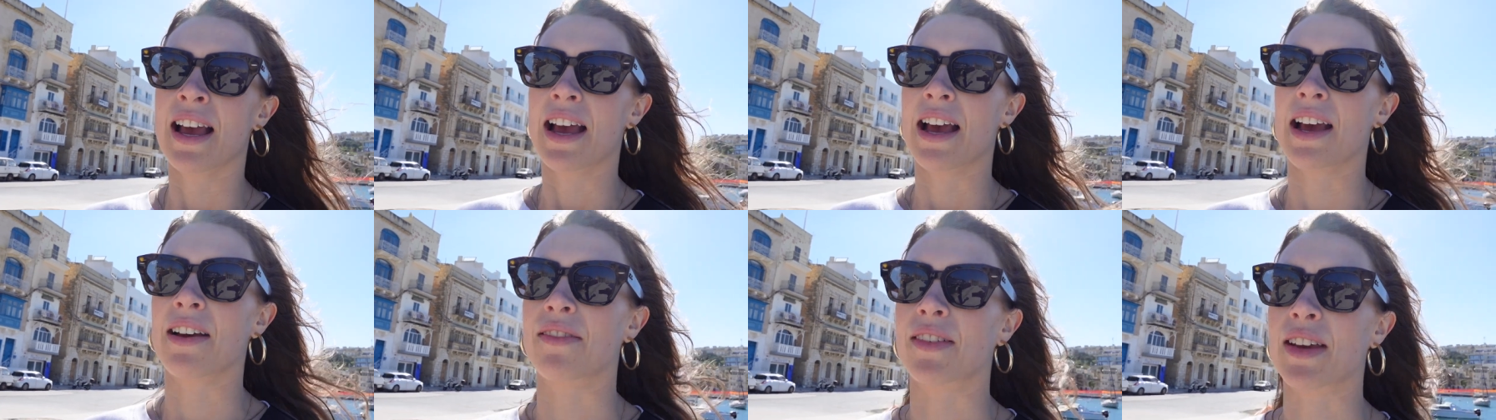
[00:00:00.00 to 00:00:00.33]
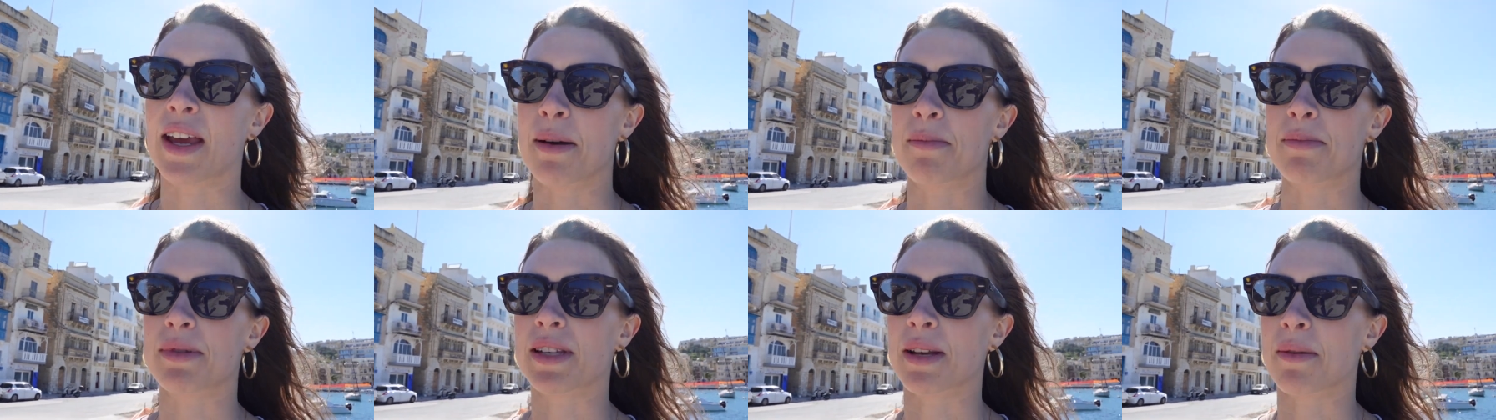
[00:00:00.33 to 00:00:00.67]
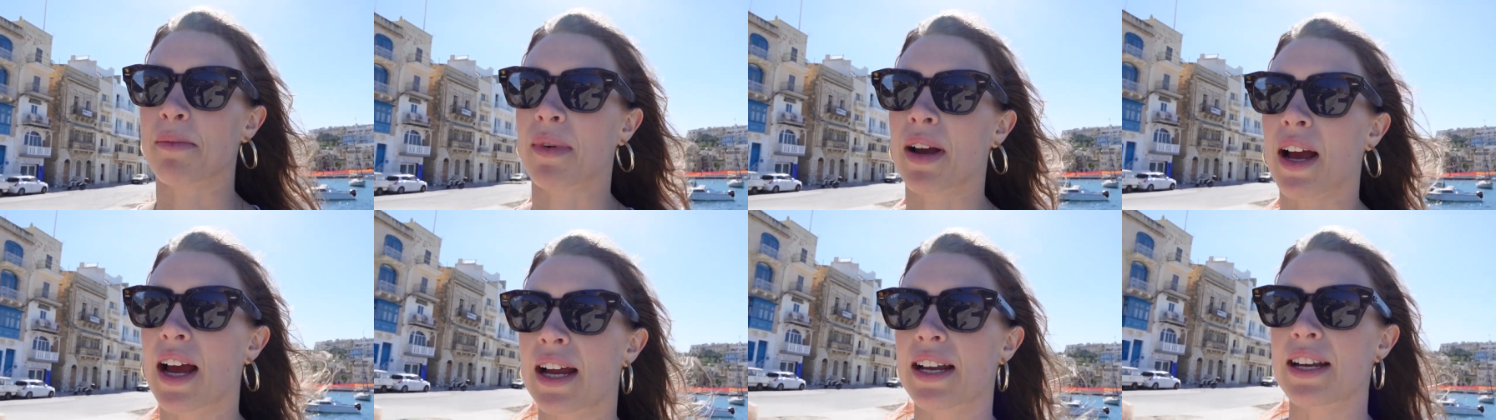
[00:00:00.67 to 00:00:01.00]
have kept
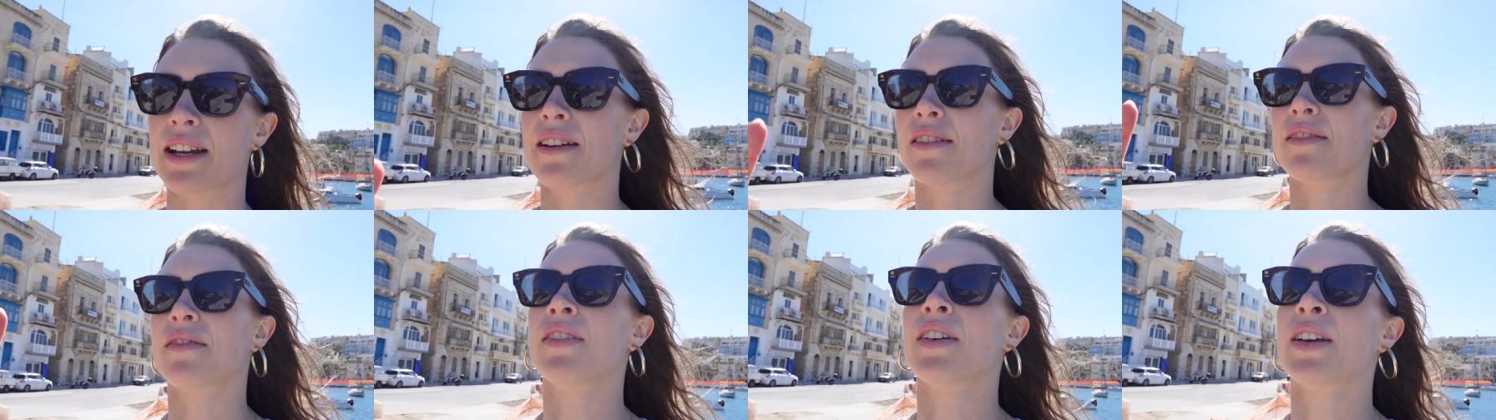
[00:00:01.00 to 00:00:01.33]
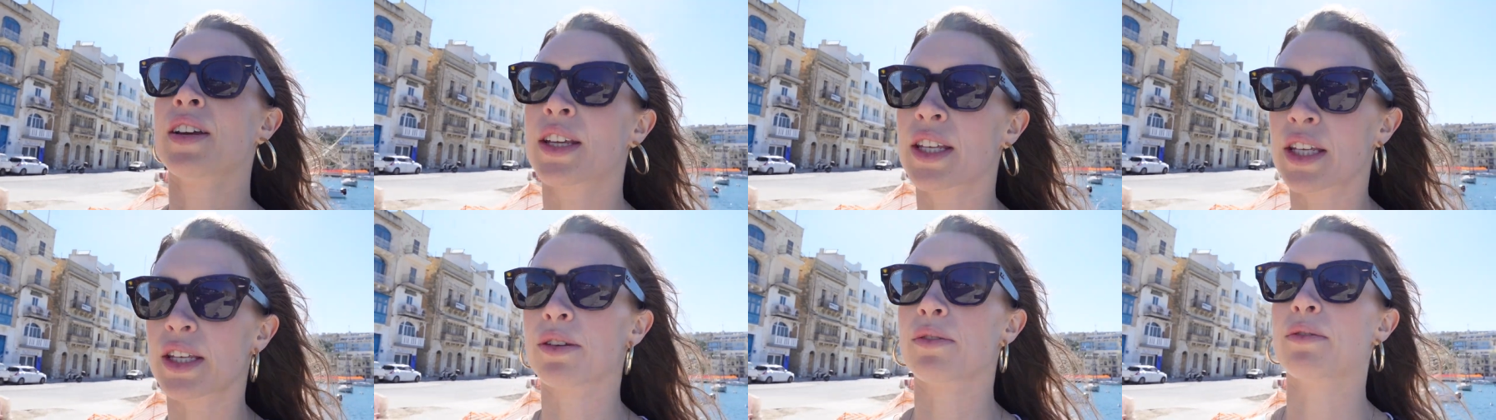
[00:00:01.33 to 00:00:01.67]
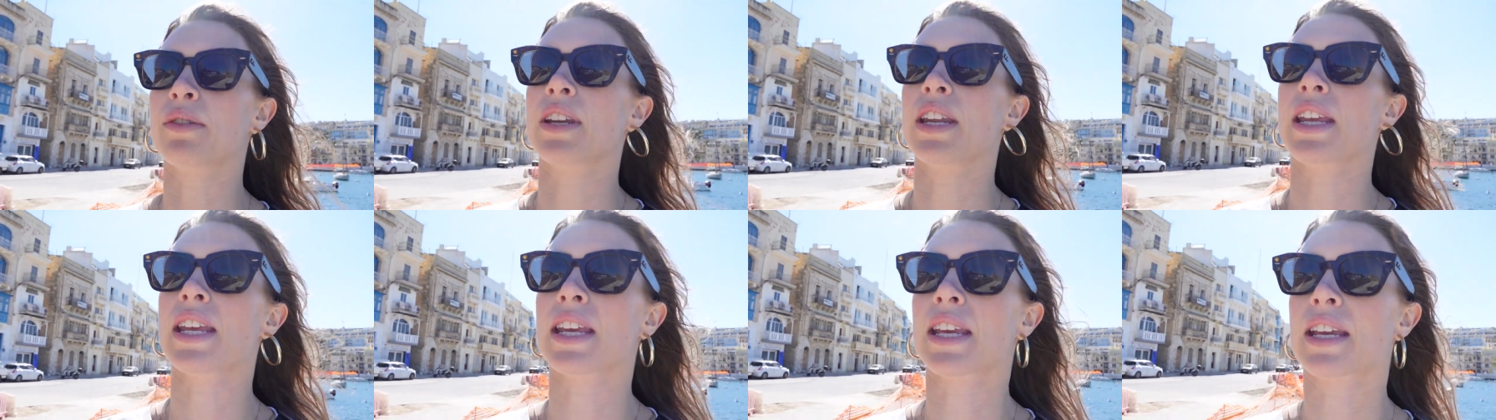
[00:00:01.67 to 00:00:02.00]
some kind of
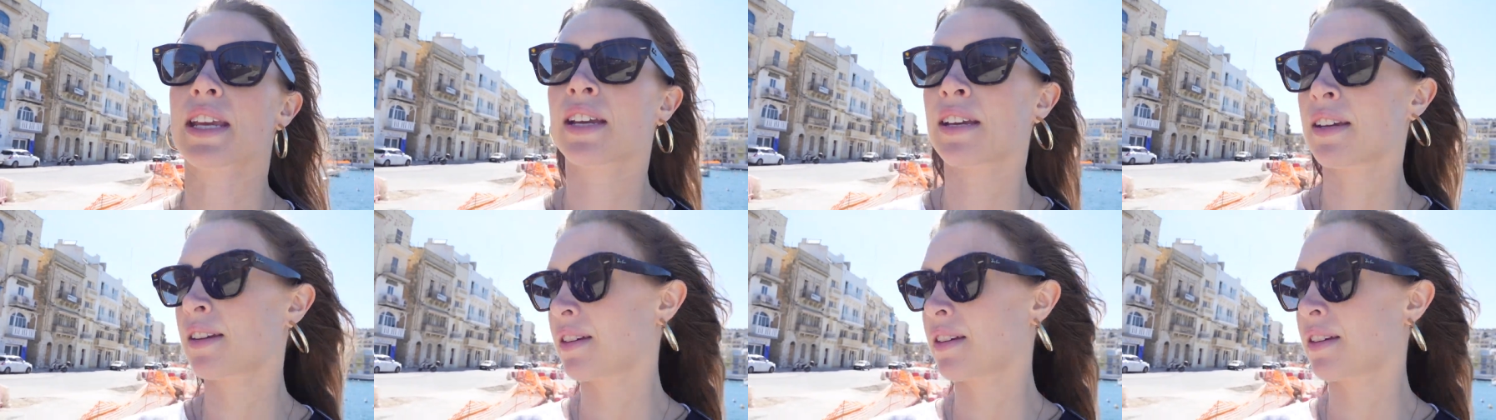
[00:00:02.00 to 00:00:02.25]
unique